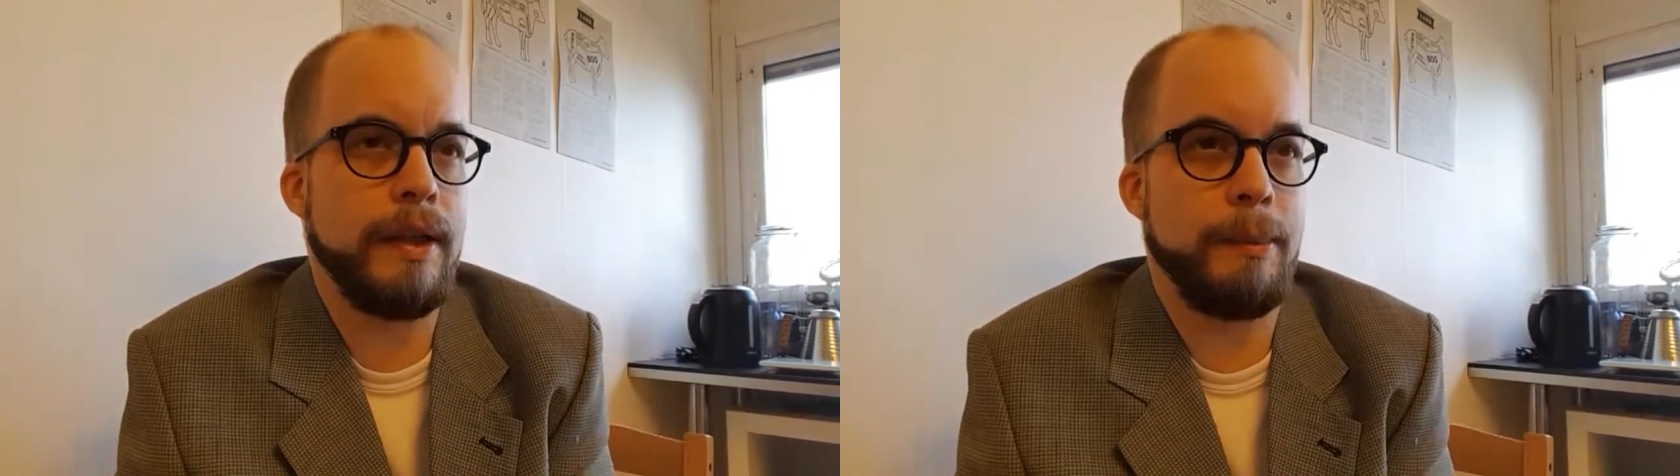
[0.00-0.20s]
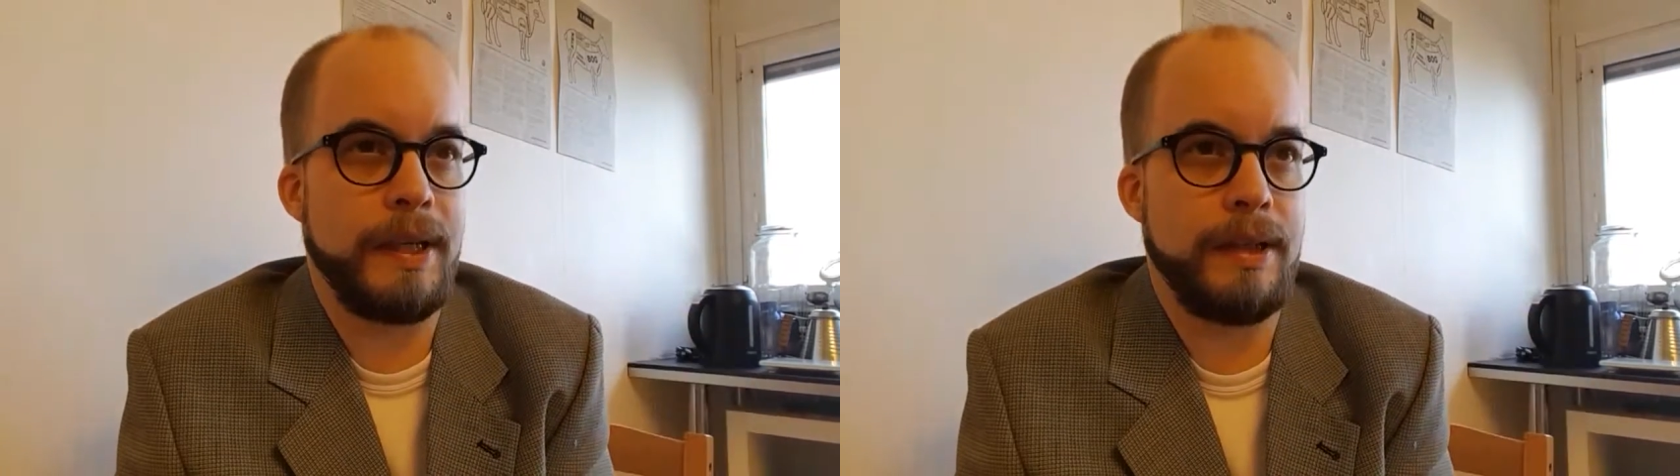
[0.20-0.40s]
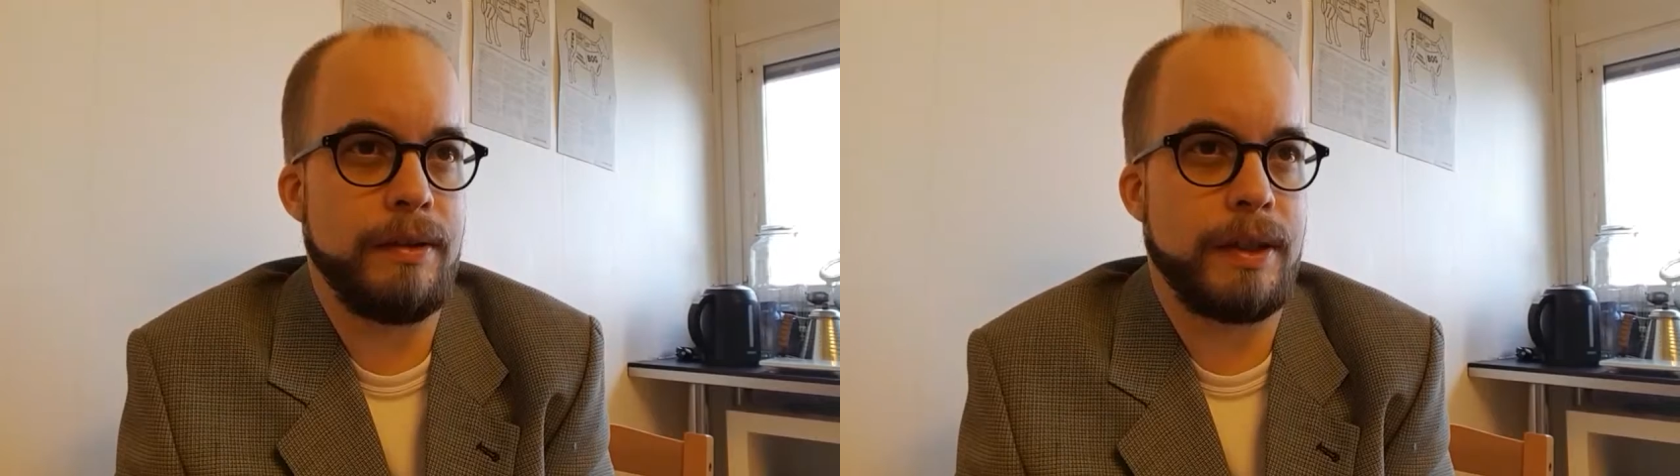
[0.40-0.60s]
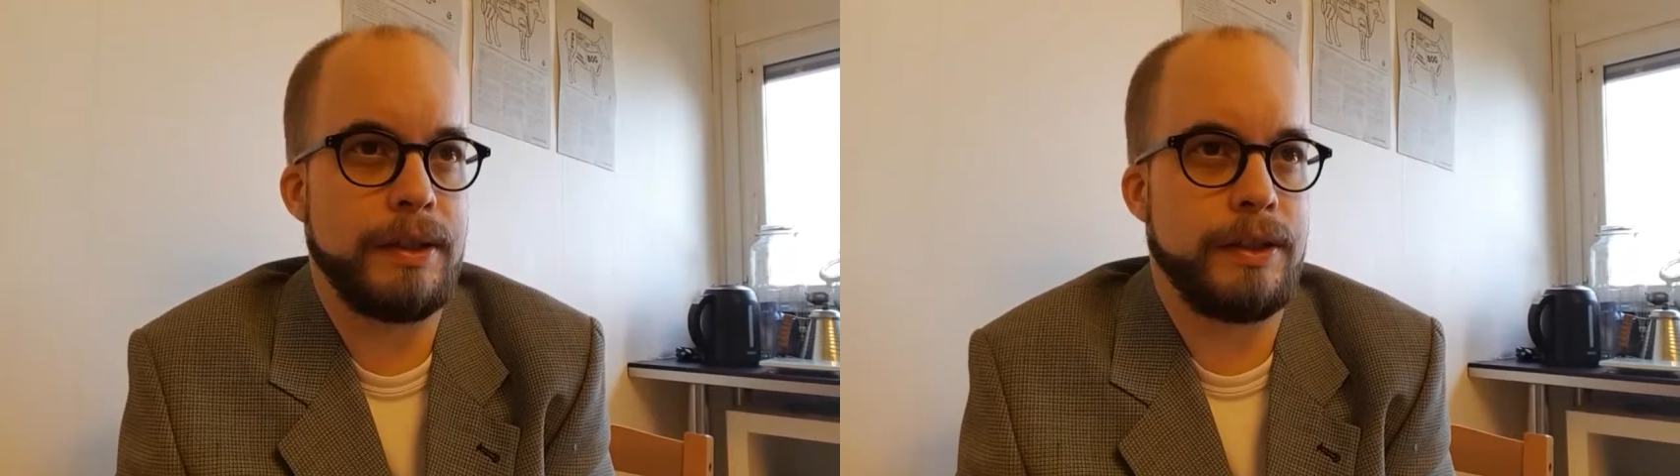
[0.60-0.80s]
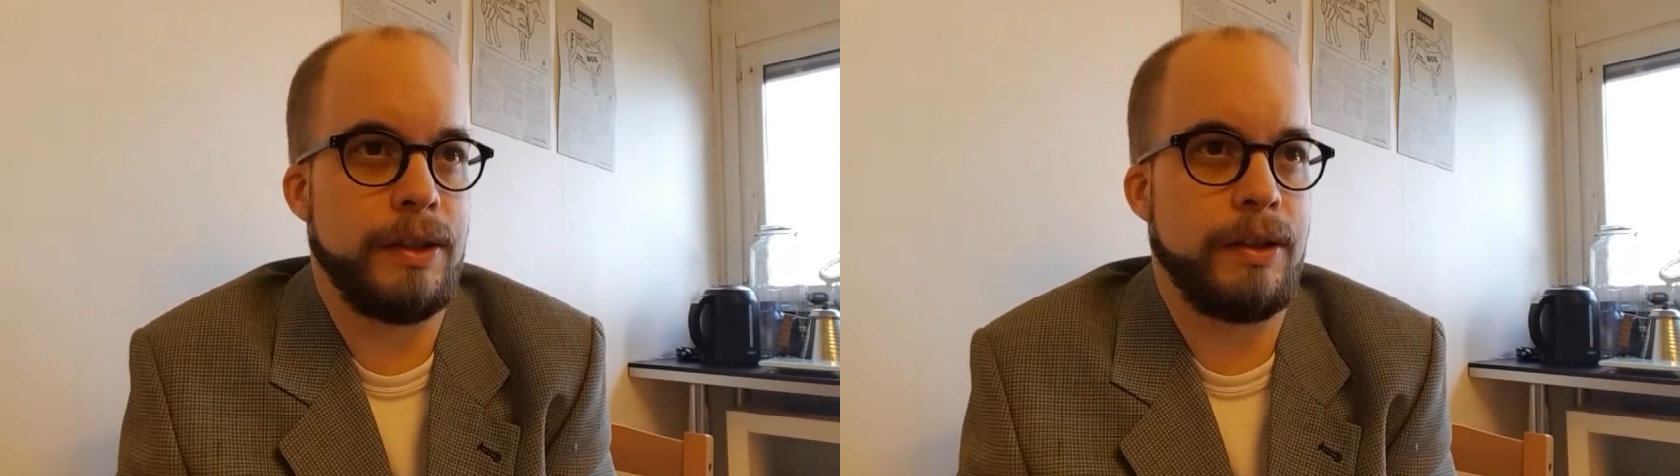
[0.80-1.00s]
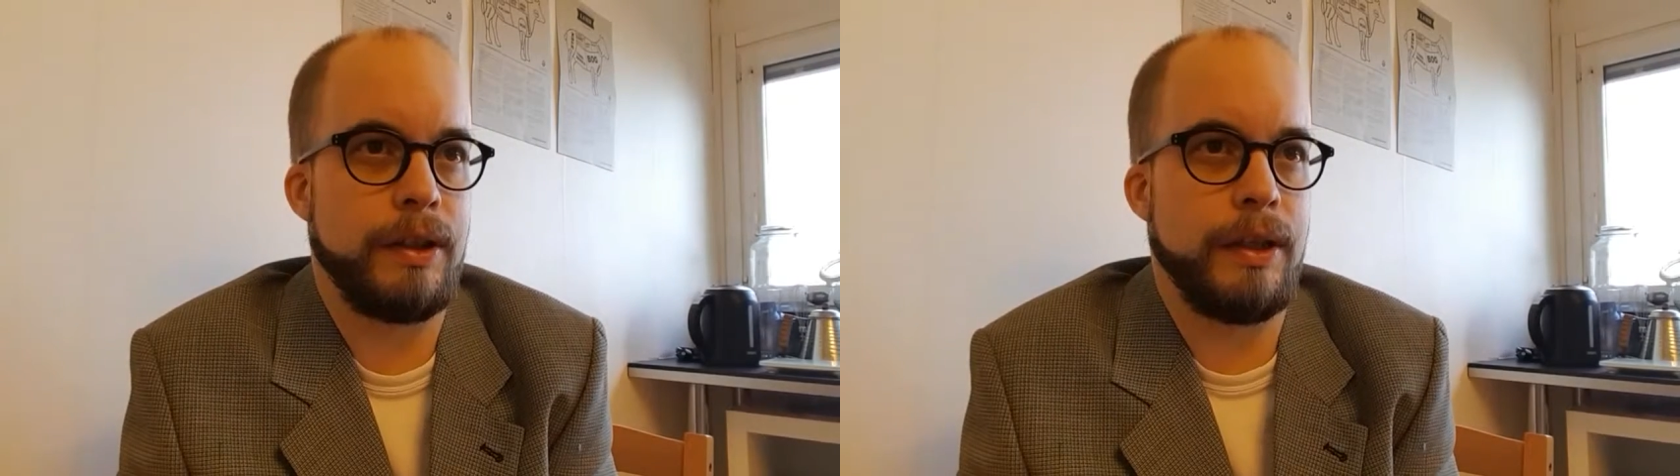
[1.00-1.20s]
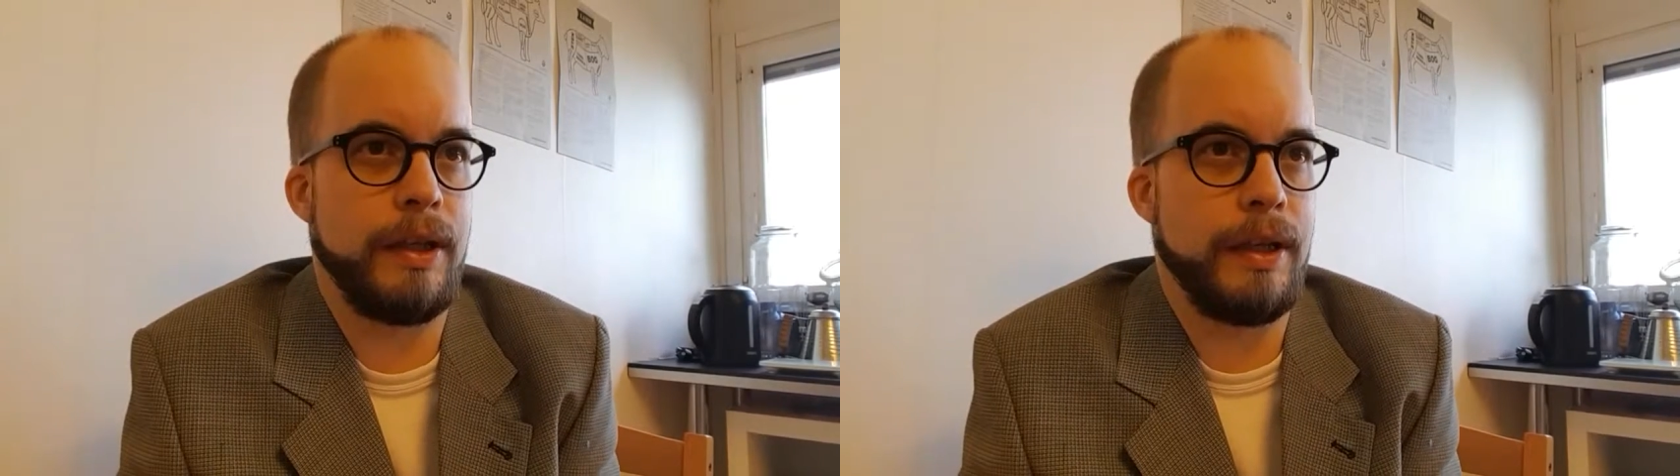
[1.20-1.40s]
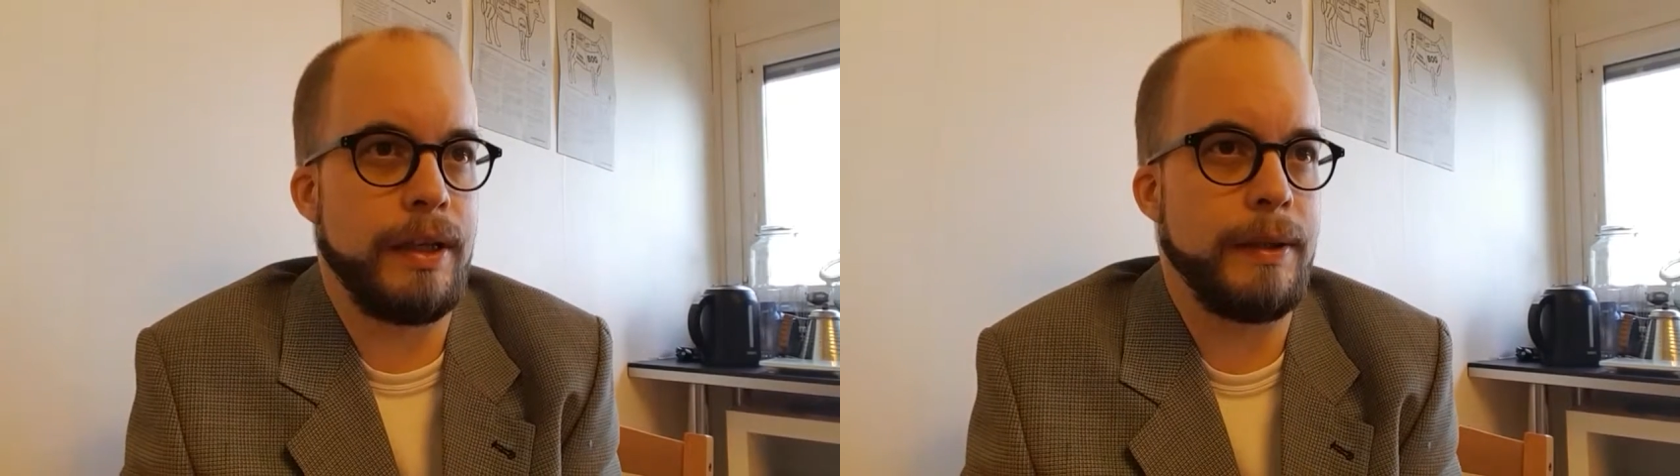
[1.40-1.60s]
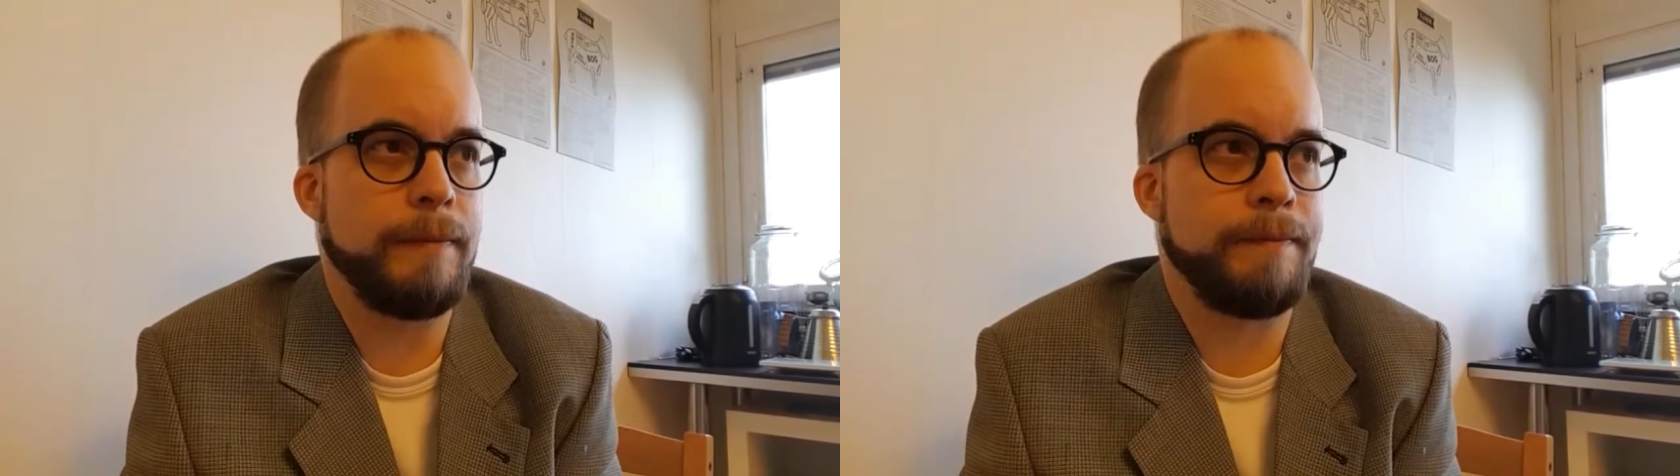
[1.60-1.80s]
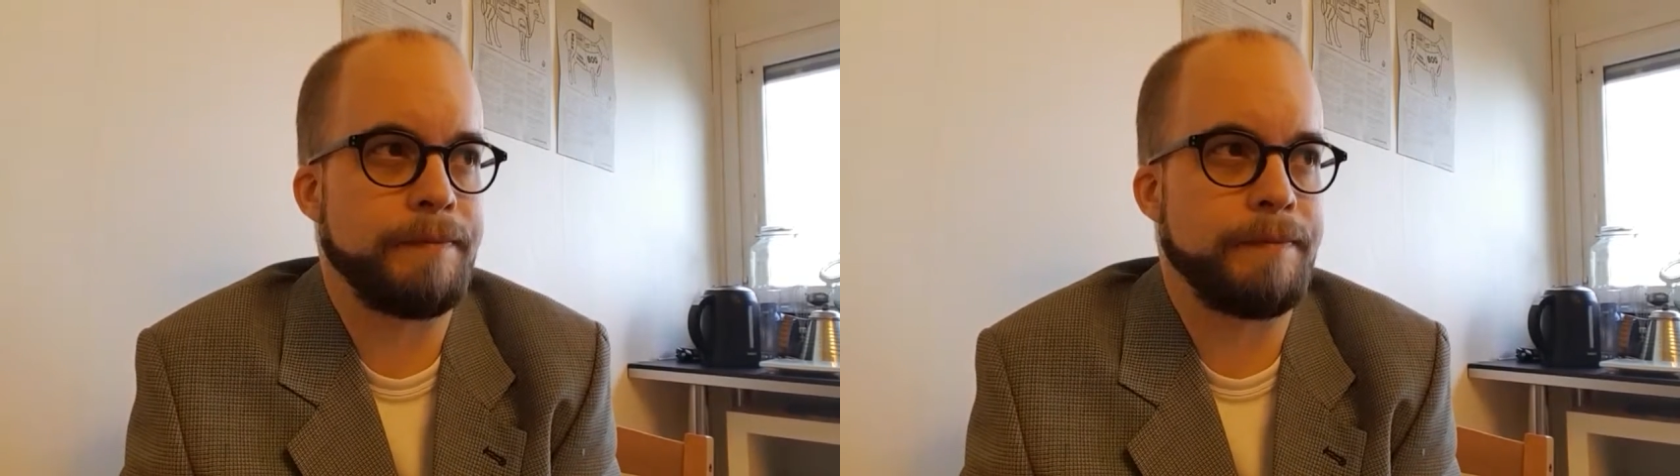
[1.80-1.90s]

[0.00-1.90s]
I mean, you can certainly